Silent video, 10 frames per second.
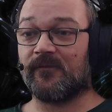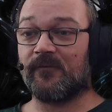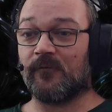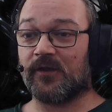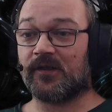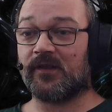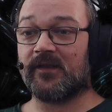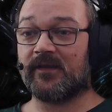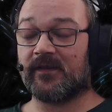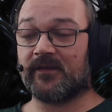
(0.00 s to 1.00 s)

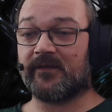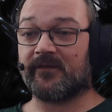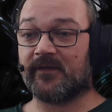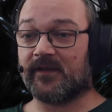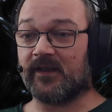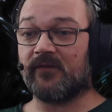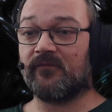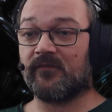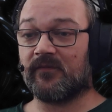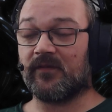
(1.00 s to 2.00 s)
wishlist on Steam
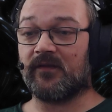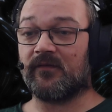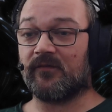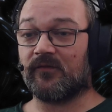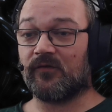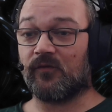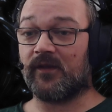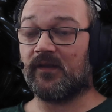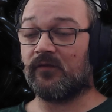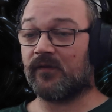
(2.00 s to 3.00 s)
in
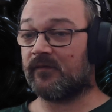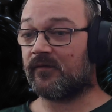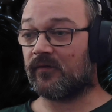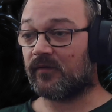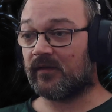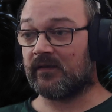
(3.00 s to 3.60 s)
2024